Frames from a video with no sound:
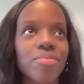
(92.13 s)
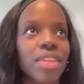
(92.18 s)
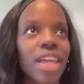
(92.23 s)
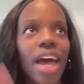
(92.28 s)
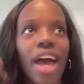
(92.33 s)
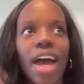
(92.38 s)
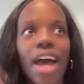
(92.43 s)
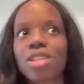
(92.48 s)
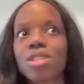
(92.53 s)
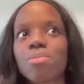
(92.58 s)

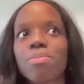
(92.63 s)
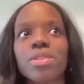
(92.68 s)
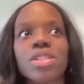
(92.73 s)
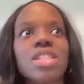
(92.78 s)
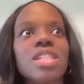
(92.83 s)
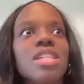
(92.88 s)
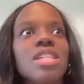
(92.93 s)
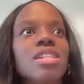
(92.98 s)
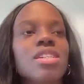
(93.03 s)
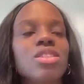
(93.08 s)

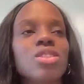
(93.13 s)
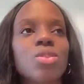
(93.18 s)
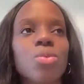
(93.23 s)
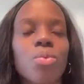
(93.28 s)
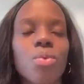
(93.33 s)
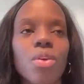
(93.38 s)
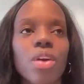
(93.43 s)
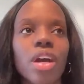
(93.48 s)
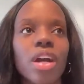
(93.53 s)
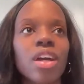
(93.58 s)
expertise
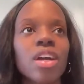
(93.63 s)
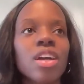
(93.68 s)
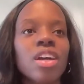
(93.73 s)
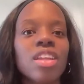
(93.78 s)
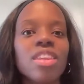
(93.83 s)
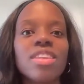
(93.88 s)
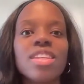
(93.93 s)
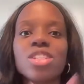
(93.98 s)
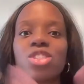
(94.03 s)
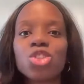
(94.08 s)
or
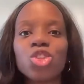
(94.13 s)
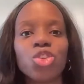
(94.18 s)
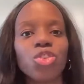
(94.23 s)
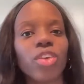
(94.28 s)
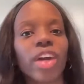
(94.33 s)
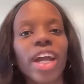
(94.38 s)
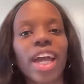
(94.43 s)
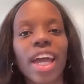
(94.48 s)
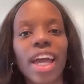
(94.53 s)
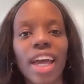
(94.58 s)
this
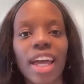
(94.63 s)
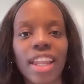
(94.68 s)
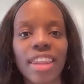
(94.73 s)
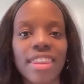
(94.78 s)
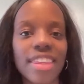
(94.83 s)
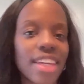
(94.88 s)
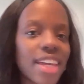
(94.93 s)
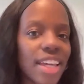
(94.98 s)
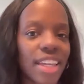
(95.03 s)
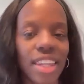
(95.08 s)
grand
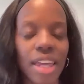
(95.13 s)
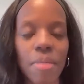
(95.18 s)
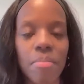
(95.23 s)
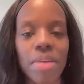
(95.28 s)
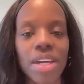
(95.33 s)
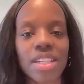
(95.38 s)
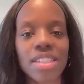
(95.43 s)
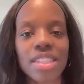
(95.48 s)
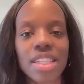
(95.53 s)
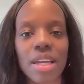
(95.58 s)
thing that
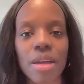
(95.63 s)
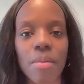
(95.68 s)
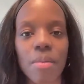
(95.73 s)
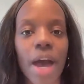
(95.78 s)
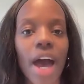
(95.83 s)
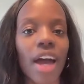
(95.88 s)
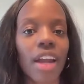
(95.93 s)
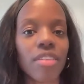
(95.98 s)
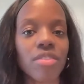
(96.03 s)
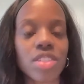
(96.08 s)
may seem
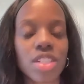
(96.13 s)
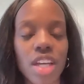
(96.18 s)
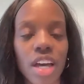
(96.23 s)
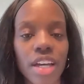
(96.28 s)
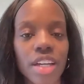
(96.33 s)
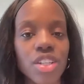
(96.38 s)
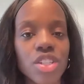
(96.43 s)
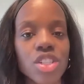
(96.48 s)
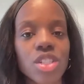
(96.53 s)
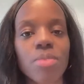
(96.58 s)
out of
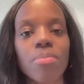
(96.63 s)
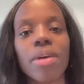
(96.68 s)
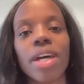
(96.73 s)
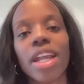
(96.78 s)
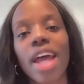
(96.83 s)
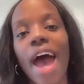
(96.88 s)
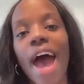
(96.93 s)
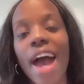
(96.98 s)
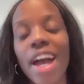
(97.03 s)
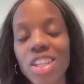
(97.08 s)
touch,
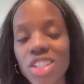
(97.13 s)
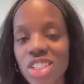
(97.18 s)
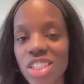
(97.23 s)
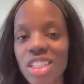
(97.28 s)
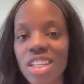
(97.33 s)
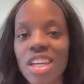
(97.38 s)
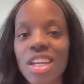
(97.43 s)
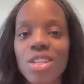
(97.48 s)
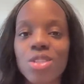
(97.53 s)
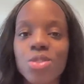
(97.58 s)
but
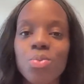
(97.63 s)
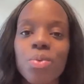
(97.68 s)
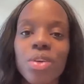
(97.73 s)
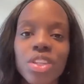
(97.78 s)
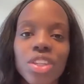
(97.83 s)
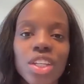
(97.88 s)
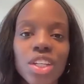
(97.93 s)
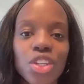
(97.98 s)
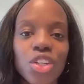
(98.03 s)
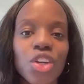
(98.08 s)
actually it's
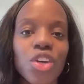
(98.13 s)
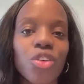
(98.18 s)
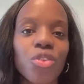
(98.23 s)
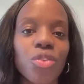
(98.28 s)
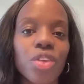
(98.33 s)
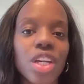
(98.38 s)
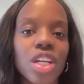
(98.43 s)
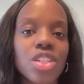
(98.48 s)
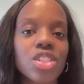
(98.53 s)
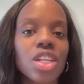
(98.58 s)
within your
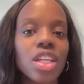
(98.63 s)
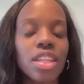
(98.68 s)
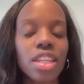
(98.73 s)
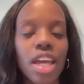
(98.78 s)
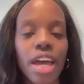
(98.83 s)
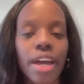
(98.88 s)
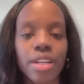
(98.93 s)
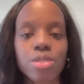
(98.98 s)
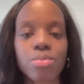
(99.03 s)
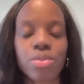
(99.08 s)
reach, and the
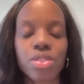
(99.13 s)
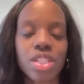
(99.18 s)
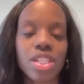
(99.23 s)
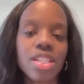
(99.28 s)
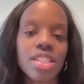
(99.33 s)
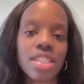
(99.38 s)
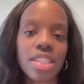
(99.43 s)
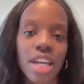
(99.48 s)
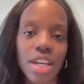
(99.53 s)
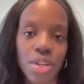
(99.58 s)

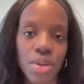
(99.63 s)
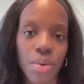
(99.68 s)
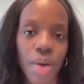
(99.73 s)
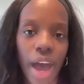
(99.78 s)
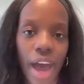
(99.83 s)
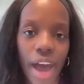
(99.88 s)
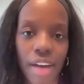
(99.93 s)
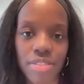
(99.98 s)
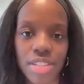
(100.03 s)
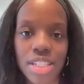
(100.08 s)
expertise that you
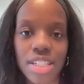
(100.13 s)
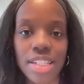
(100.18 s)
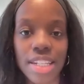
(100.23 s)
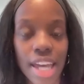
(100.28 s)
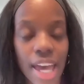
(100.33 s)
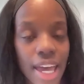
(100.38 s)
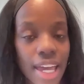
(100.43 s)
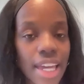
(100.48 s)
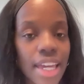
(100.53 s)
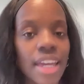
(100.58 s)
have
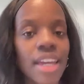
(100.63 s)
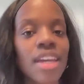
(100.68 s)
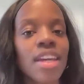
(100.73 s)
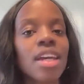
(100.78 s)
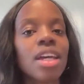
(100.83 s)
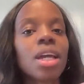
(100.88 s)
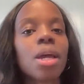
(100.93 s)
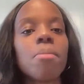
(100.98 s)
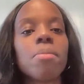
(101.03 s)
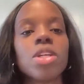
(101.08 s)
today
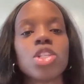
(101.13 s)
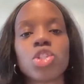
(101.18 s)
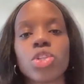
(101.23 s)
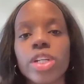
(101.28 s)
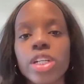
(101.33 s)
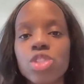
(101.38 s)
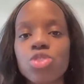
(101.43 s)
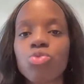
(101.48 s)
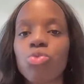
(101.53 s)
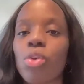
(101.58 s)
can be
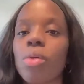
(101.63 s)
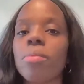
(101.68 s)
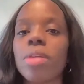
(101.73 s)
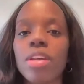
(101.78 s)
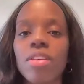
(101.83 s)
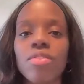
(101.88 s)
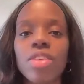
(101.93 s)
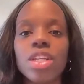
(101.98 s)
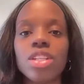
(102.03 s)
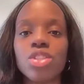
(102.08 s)

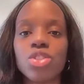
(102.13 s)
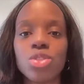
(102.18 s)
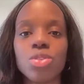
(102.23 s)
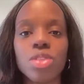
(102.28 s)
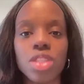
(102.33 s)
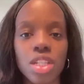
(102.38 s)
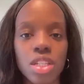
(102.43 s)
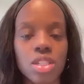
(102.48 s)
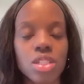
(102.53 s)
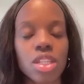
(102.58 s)
transformative into
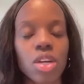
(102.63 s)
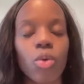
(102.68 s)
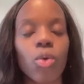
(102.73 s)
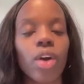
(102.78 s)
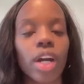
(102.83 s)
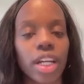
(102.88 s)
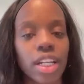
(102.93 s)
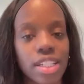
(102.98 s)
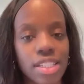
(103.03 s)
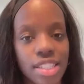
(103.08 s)
these
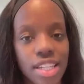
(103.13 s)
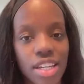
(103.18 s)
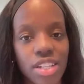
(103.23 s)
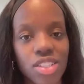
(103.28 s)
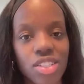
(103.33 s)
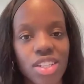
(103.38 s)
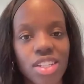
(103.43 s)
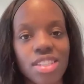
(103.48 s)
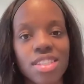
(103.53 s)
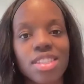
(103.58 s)

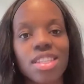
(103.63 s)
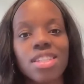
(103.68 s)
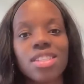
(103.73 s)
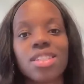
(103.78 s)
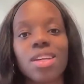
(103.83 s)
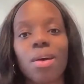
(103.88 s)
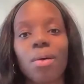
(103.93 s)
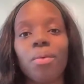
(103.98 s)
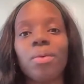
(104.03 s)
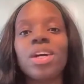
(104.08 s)
organizations. And
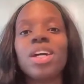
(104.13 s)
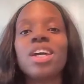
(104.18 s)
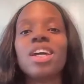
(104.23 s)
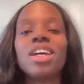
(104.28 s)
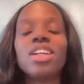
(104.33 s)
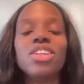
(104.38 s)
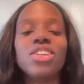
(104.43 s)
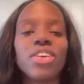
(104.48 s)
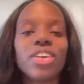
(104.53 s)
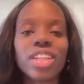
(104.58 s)
so
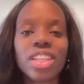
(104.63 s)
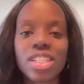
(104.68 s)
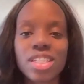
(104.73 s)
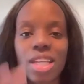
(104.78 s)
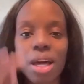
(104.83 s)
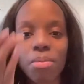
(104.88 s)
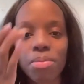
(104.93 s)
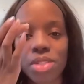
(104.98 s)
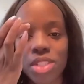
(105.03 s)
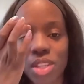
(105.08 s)
during these
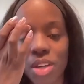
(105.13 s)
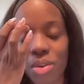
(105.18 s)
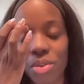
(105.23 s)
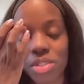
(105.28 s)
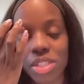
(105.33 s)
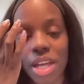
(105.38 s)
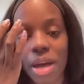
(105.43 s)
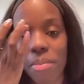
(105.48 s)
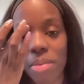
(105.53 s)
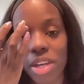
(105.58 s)

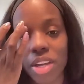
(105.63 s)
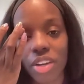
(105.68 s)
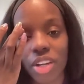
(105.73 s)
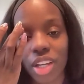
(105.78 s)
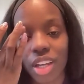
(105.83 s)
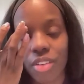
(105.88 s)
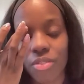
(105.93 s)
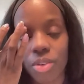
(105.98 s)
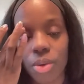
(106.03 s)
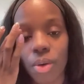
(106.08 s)
episodes, I'm here to
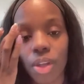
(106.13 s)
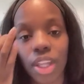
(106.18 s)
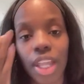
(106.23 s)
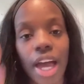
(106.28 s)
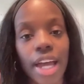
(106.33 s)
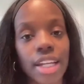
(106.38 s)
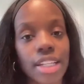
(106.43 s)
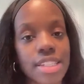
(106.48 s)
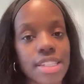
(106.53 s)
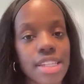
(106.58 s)
give you a
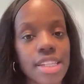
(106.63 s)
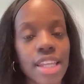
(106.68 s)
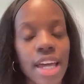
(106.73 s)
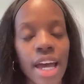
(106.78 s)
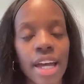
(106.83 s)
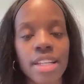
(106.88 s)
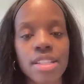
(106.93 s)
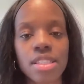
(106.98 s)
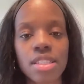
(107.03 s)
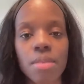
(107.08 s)
light into
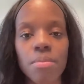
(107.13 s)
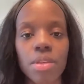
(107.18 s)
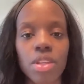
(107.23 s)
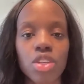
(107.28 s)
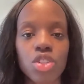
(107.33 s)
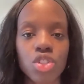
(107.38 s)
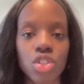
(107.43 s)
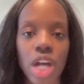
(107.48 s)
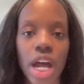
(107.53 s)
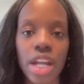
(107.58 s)
that and some of the
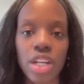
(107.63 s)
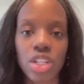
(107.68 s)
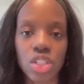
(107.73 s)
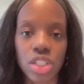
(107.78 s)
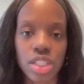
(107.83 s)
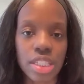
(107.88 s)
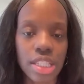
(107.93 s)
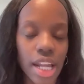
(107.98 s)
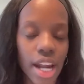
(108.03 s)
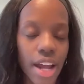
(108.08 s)

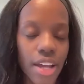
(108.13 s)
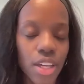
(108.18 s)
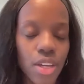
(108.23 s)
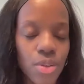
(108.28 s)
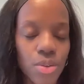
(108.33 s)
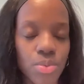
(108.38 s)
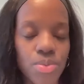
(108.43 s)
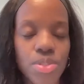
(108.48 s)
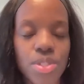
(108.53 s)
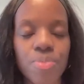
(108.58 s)
strategies that I
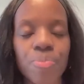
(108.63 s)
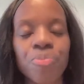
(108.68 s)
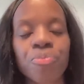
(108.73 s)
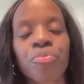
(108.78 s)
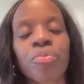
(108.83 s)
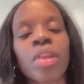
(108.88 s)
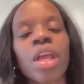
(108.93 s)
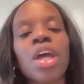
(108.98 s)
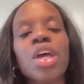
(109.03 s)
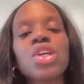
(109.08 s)
use.
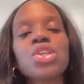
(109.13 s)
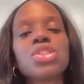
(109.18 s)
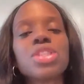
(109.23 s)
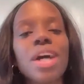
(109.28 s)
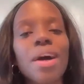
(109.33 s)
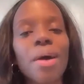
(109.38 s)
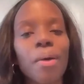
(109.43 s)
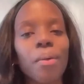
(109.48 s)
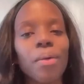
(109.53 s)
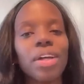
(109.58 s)

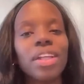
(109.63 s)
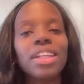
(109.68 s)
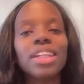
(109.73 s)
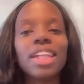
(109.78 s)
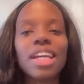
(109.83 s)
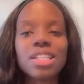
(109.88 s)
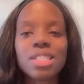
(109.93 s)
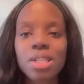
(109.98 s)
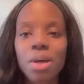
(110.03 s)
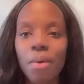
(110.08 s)
So
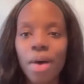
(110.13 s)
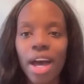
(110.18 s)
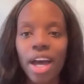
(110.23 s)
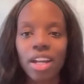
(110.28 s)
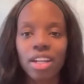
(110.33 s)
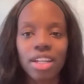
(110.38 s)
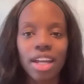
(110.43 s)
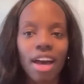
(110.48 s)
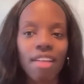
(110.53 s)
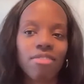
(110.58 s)
let's go ahead
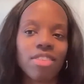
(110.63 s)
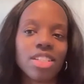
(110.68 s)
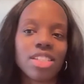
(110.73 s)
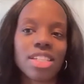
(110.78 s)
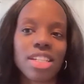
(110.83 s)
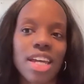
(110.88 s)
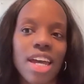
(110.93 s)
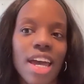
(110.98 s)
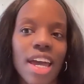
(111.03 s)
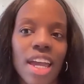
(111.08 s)
and dive in
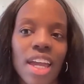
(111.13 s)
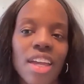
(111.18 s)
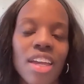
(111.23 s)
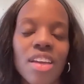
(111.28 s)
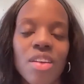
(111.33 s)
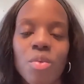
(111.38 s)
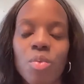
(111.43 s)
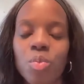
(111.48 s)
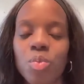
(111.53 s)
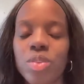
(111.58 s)
today.
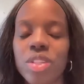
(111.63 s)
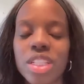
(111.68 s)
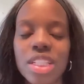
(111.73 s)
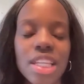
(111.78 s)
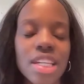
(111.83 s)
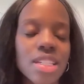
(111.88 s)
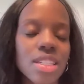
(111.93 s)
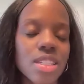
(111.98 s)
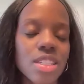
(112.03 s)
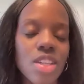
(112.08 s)

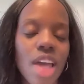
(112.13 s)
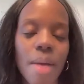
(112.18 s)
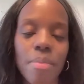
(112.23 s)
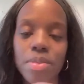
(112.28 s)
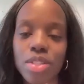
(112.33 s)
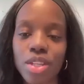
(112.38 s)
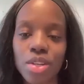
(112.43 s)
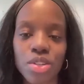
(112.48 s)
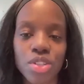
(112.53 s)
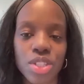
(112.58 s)
This
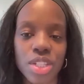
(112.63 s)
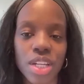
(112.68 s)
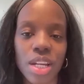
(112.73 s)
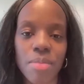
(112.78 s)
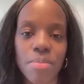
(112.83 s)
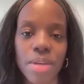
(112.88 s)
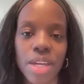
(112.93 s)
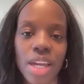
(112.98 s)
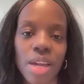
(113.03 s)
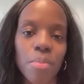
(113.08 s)
episode is going to
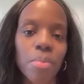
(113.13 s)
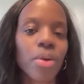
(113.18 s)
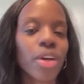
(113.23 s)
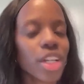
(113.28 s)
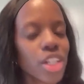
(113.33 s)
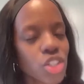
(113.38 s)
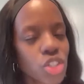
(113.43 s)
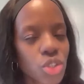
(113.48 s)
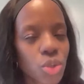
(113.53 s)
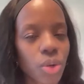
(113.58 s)
be
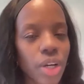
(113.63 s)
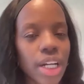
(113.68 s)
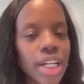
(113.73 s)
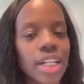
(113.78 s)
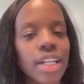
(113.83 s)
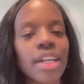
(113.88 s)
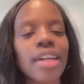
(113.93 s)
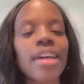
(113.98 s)
pretty short.